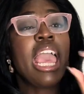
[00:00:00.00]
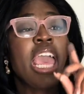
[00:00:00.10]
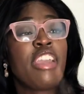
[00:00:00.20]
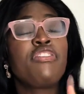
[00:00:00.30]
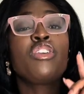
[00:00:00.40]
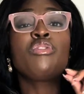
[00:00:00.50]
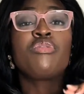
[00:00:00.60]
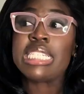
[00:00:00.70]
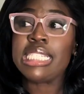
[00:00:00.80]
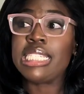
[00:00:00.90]
If
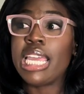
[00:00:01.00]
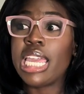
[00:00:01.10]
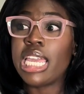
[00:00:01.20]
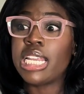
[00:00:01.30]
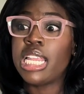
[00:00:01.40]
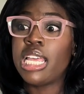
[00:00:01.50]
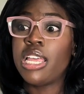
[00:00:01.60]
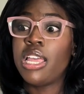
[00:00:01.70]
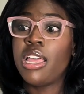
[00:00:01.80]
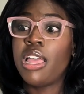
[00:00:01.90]
you've seen
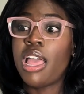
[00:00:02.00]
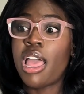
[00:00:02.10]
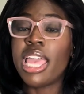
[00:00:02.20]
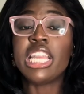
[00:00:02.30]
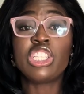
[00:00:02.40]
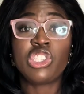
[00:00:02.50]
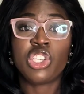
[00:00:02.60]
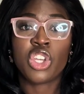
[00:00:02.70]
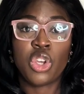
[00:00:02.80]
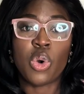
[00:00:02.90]

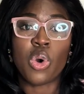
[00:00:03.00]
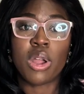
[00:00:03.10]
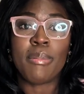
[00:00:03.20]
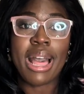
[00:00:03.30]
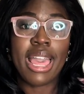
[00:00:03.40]
Insecure